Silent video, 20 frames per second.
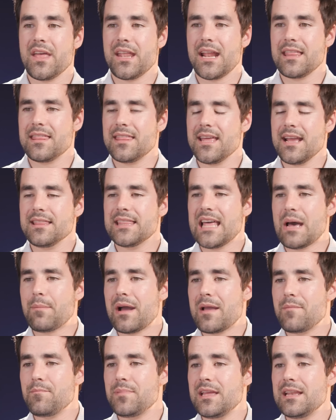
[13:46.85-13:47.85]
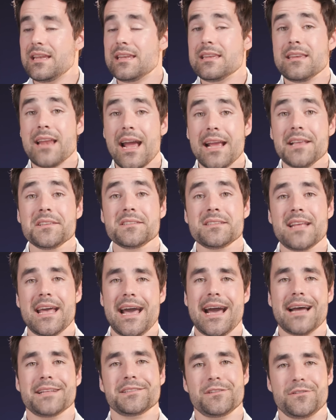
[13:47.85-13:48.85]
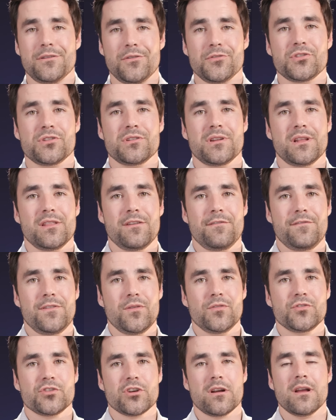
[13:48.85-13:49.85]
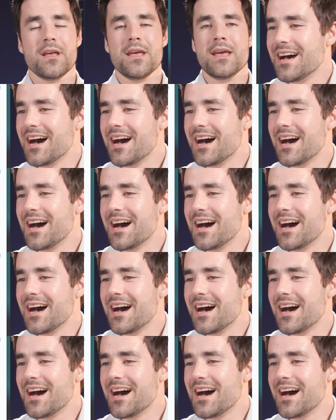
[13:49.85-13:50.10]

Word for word: and I think that might be nice to add to Notion in the future.